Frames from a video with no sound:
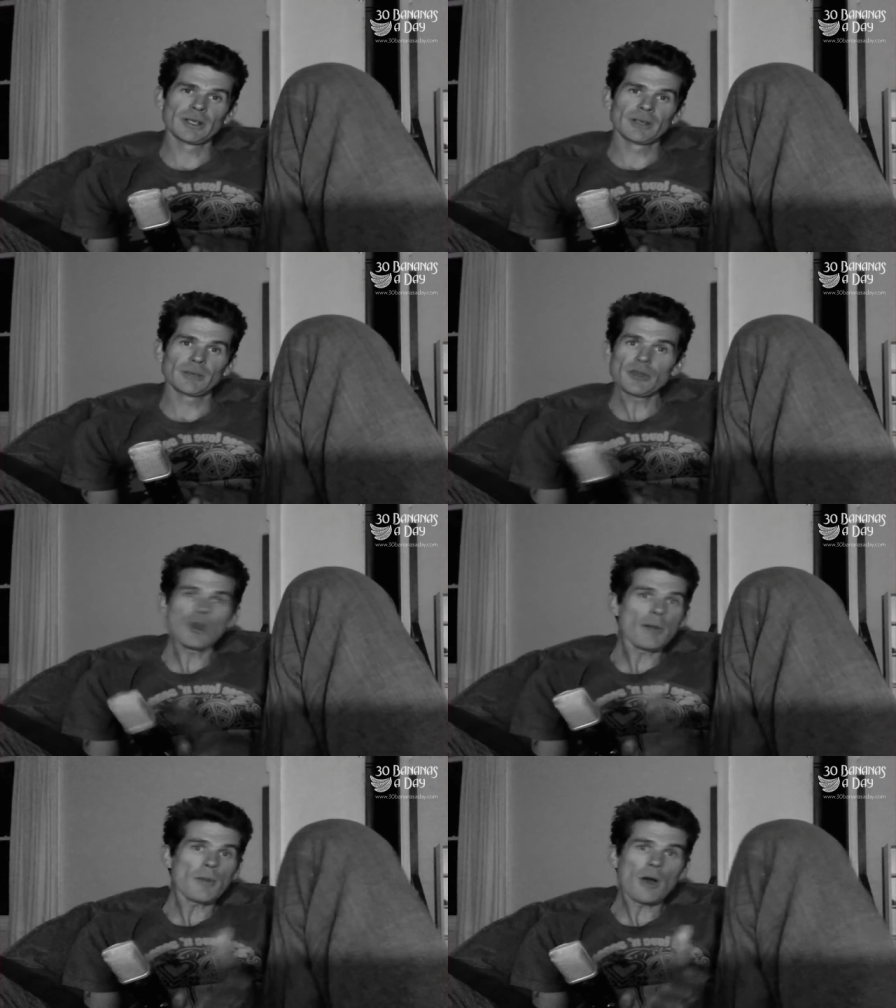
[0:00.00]
But you
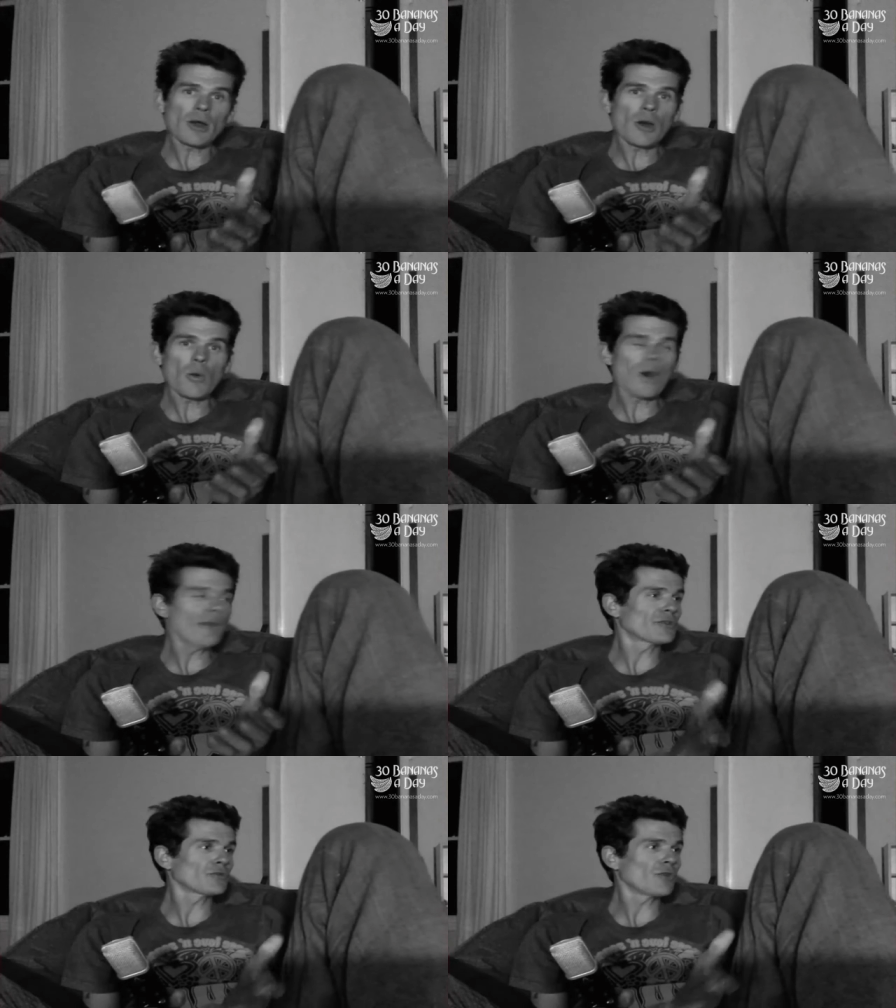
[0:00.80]
not, might not
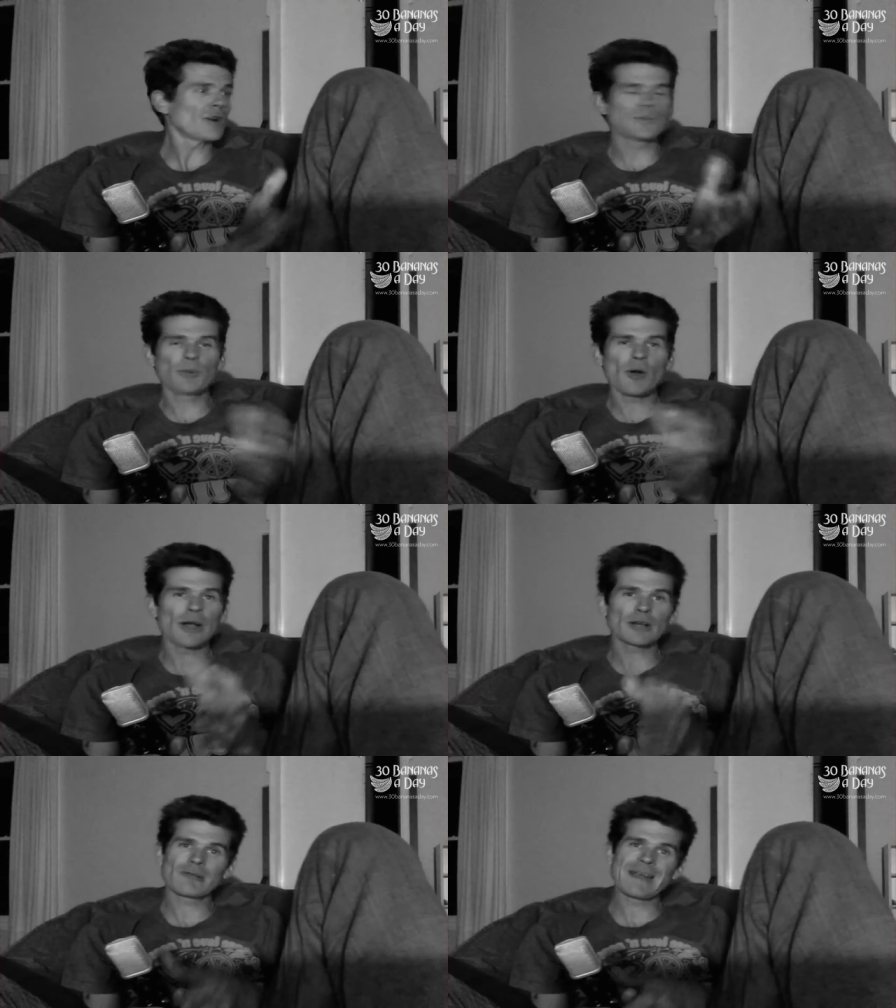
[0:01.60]
want to ride your
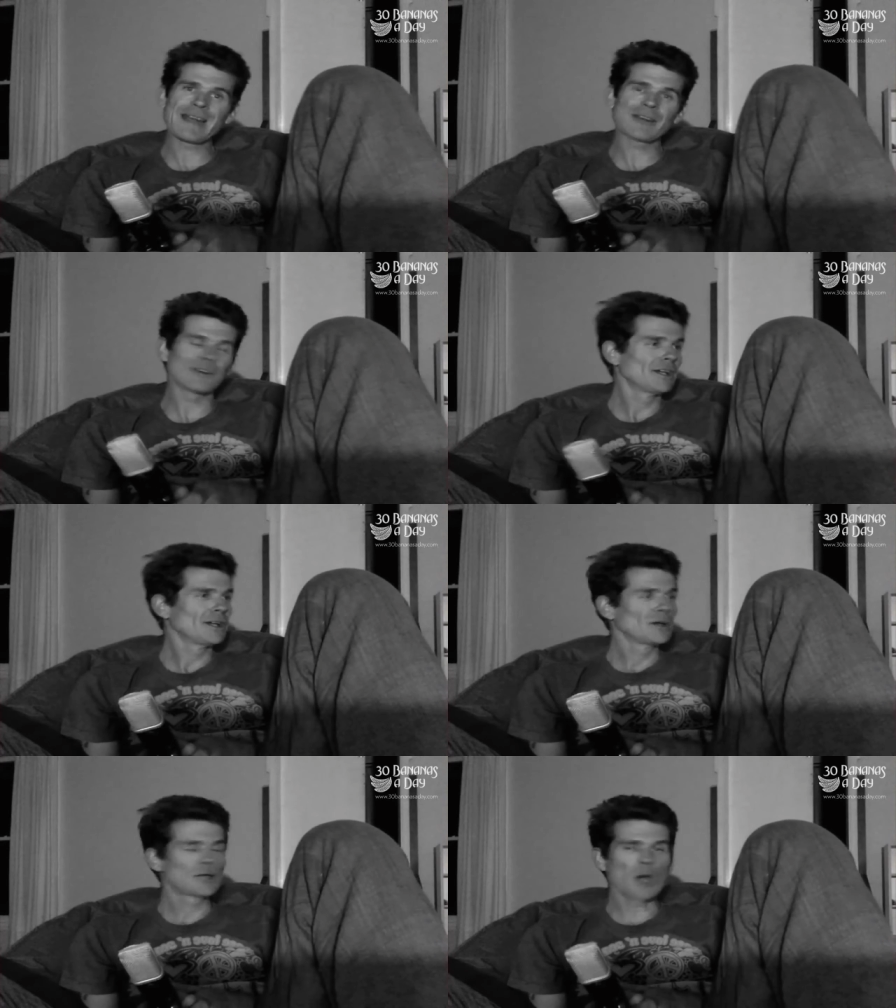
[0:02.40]
bike around and
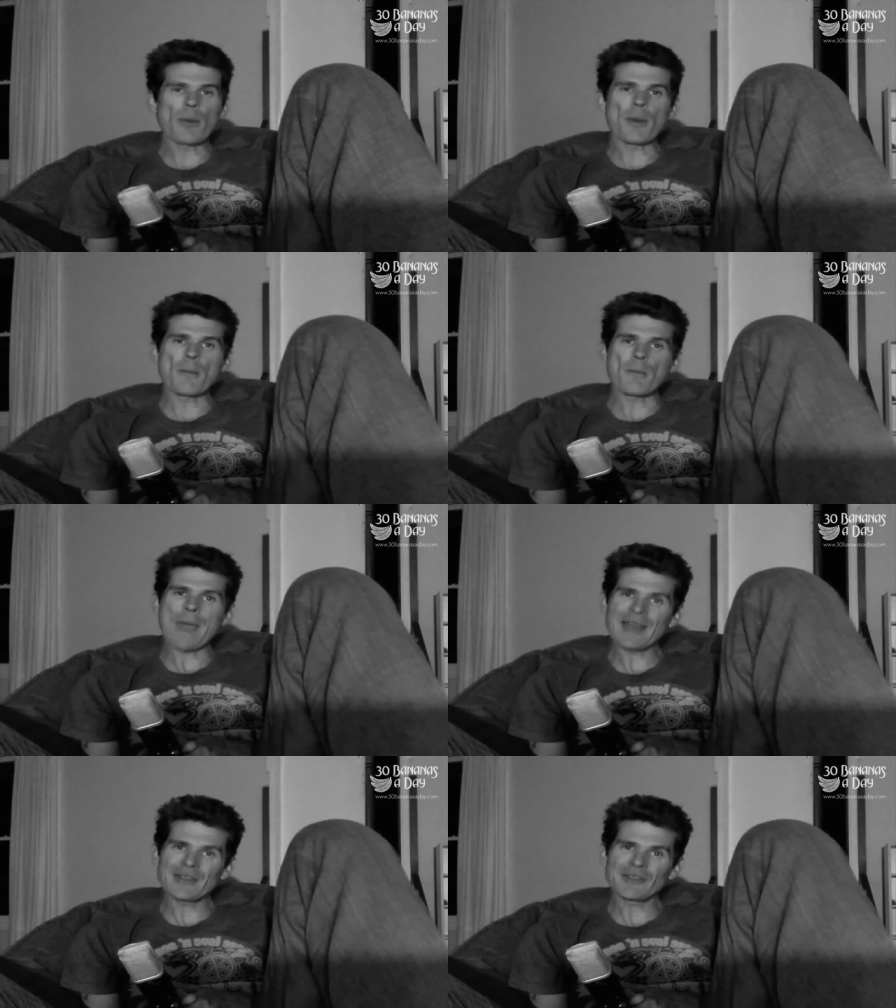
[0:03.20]
go up the
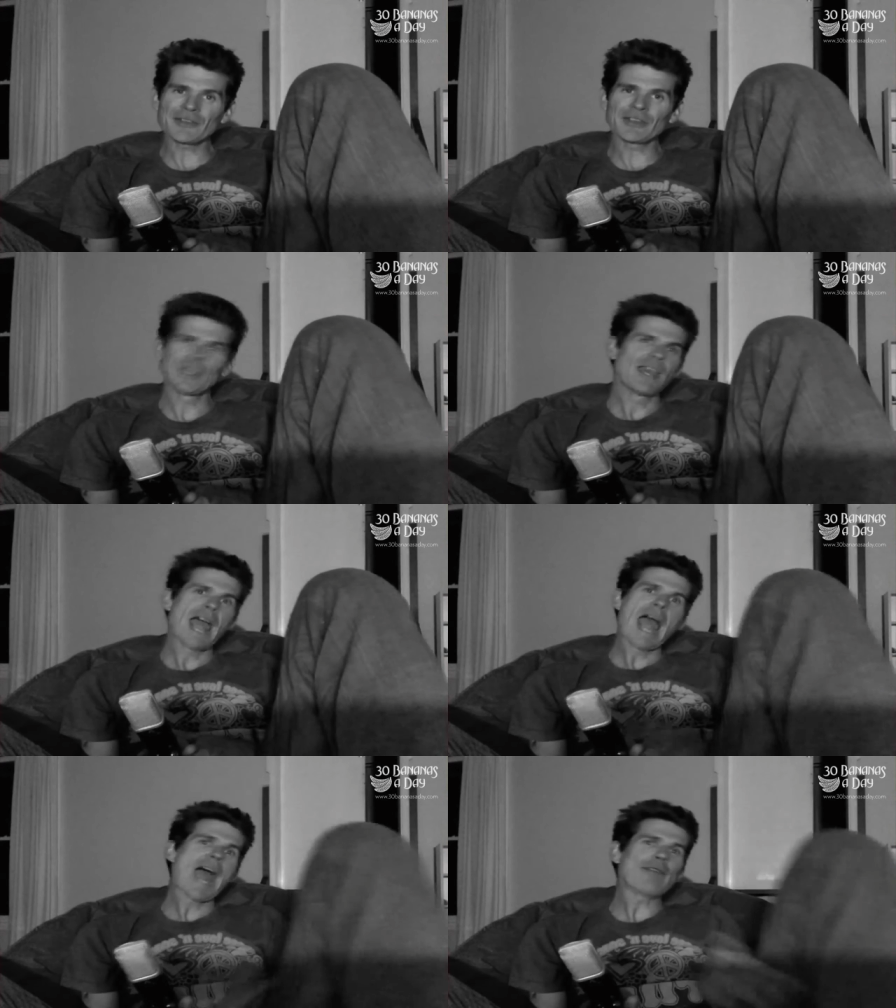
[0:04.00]
mountains,
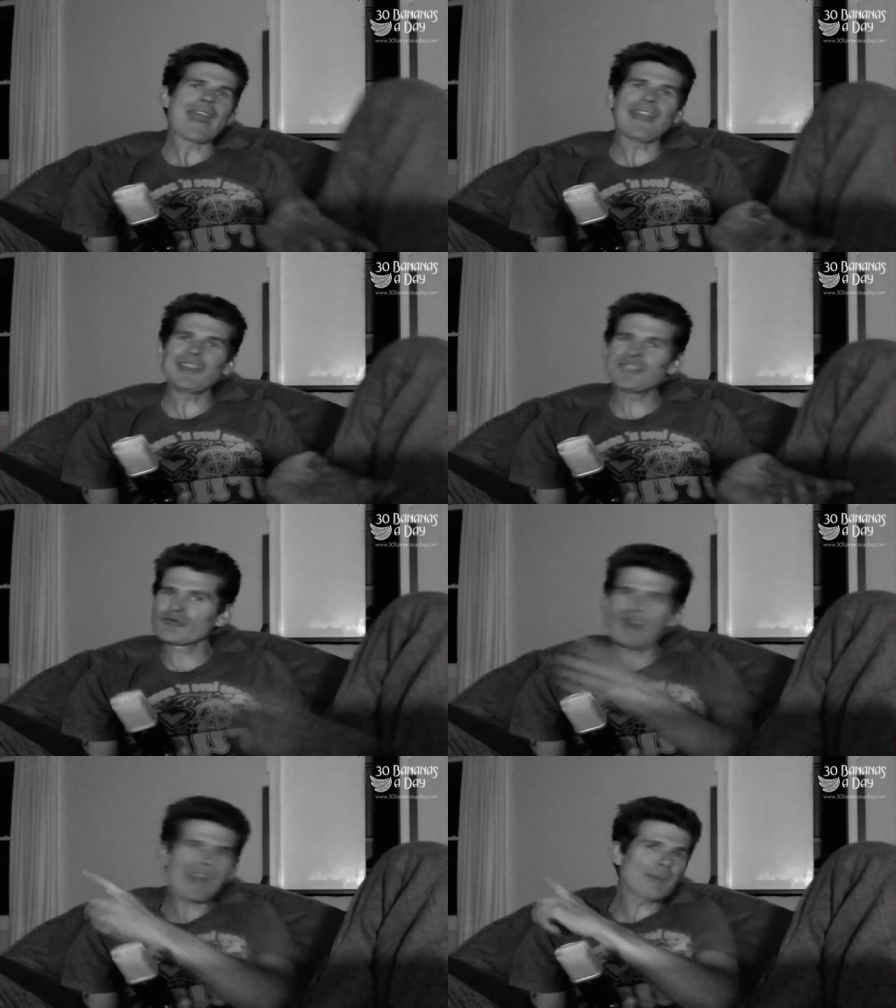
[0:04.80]
have energy to
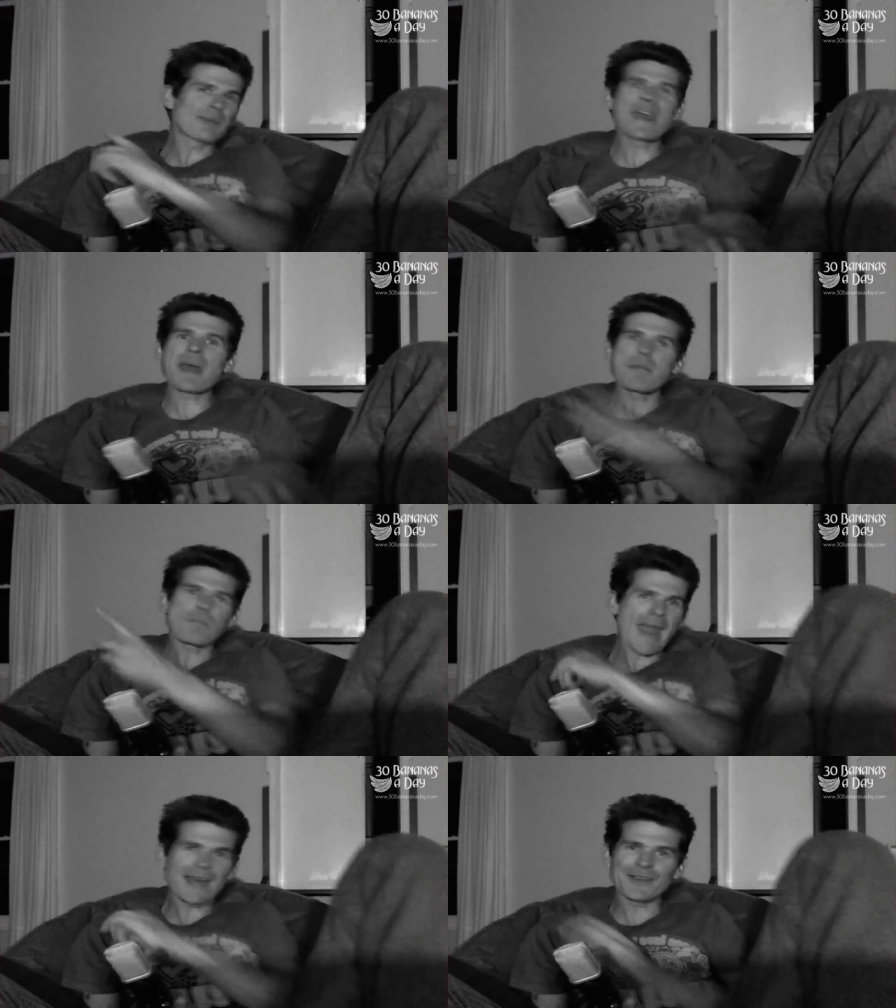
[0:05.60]
run up and down
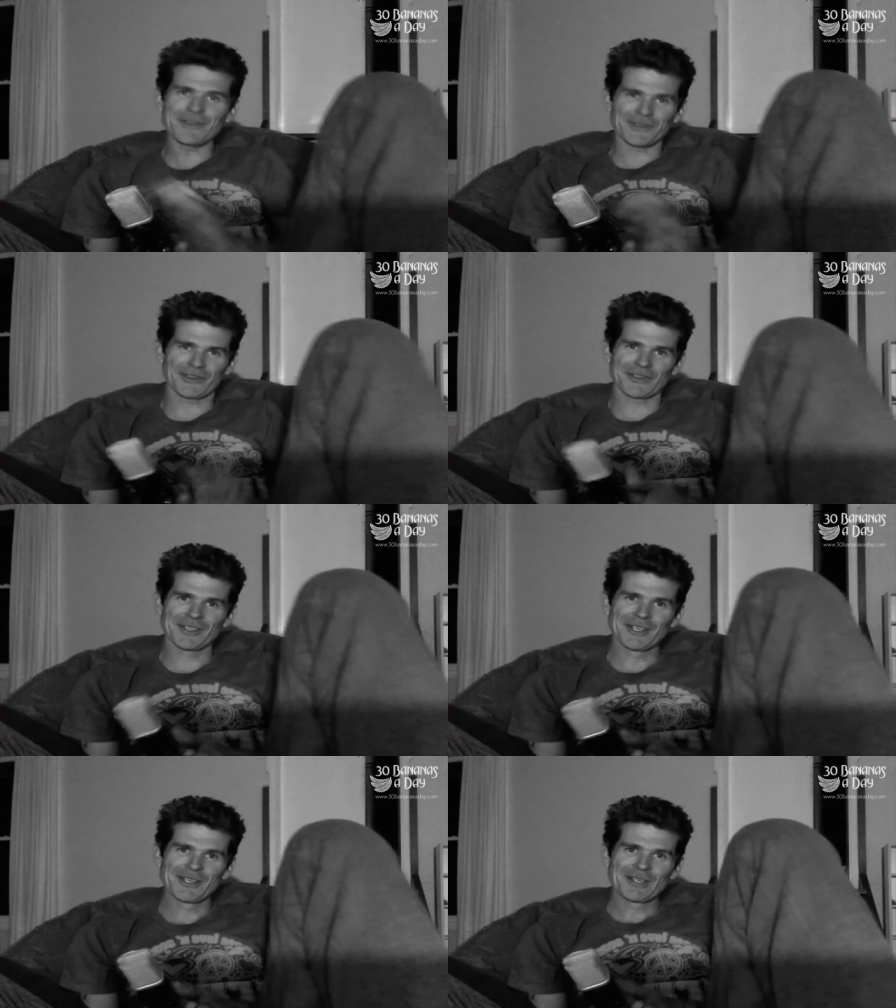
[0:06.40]

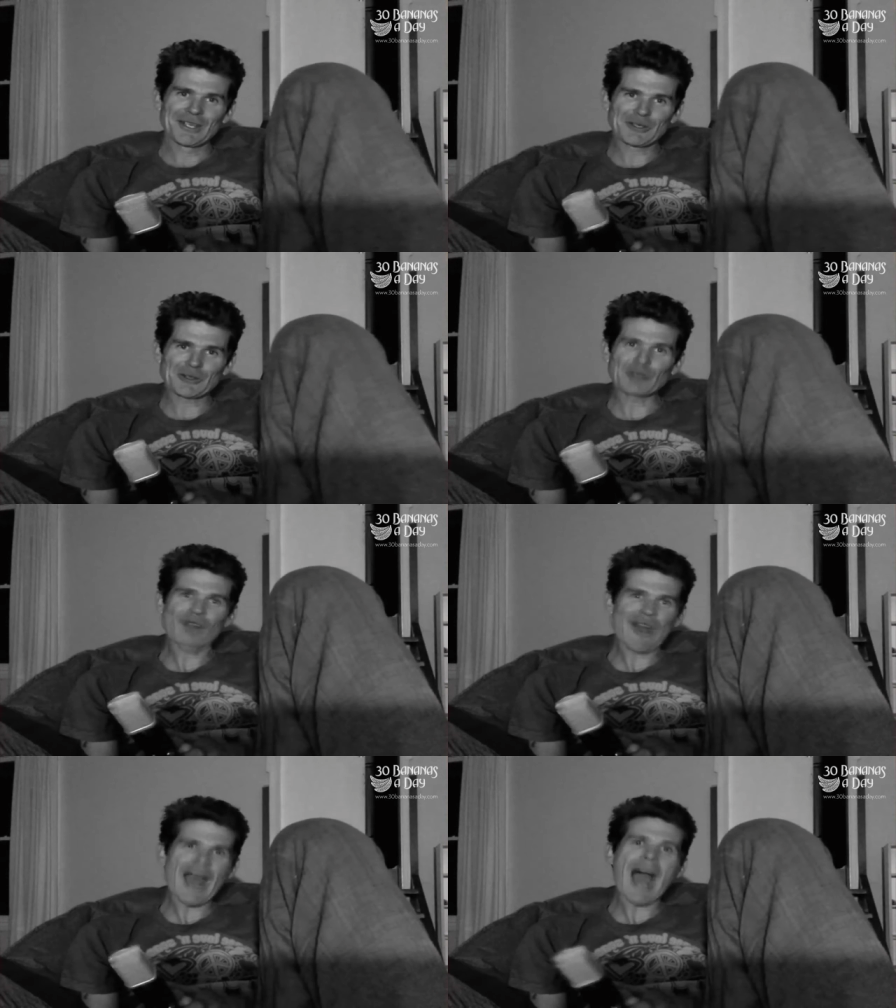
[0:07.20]
mountains, literally
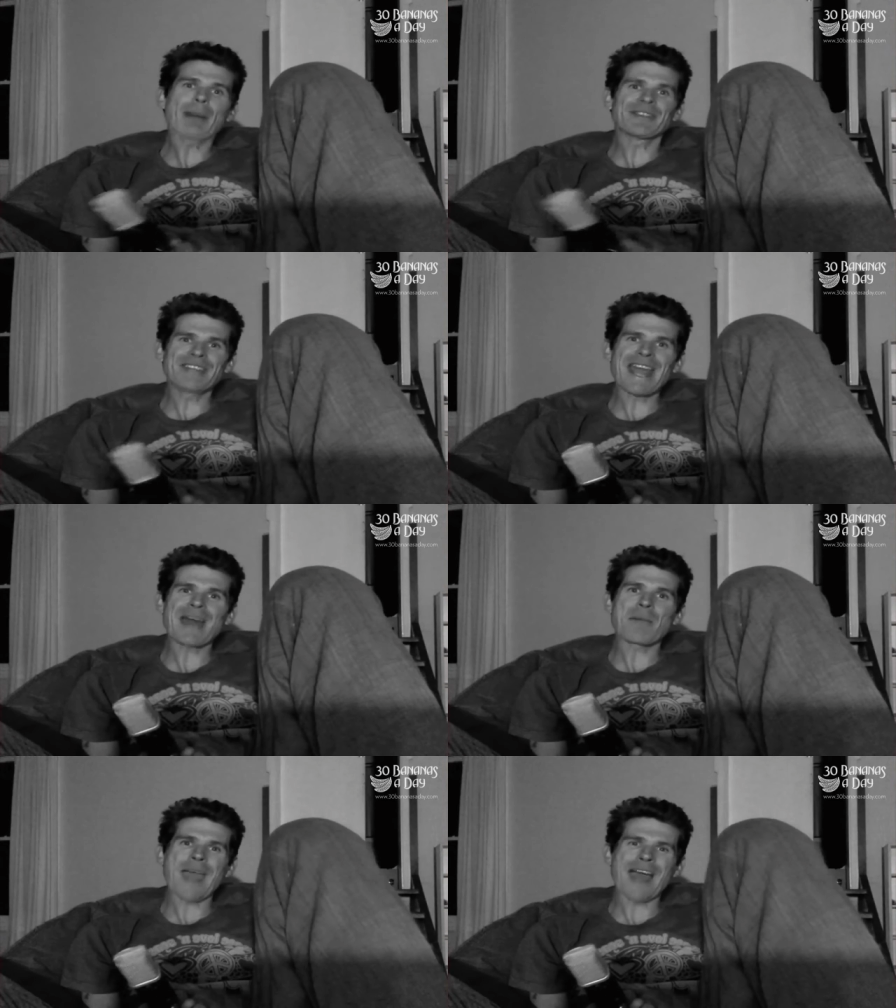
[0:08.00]
run up and
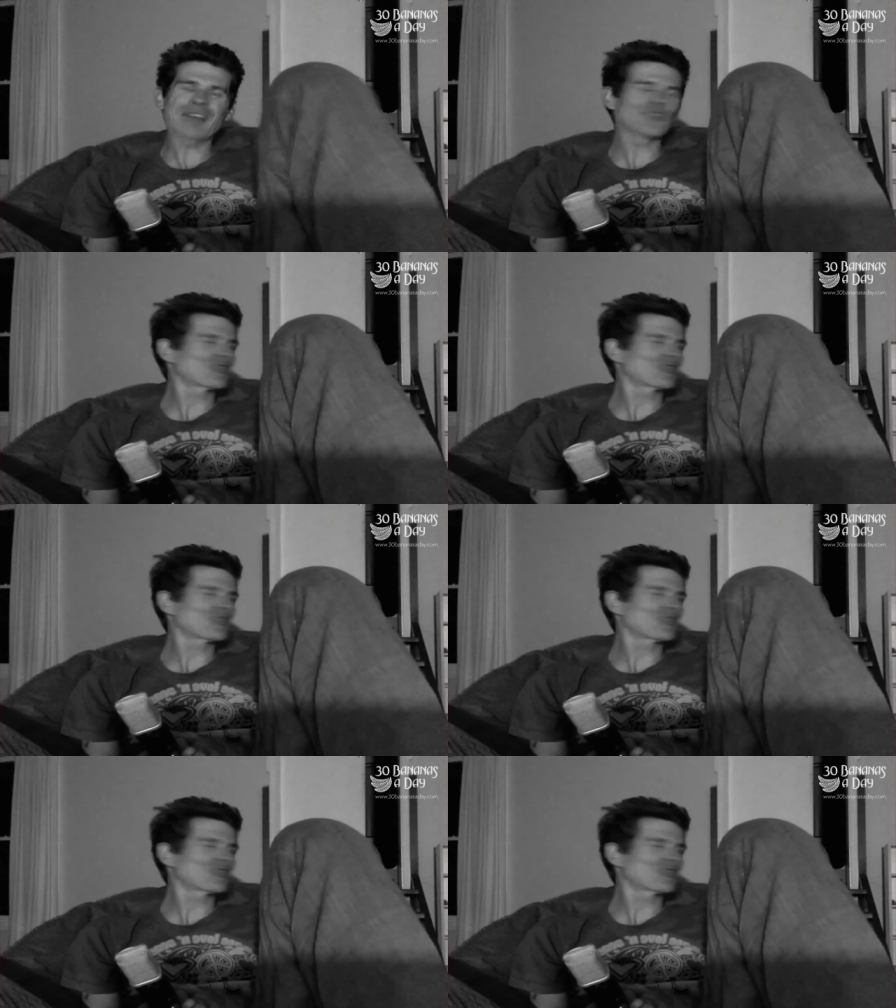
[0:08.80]
down mountains,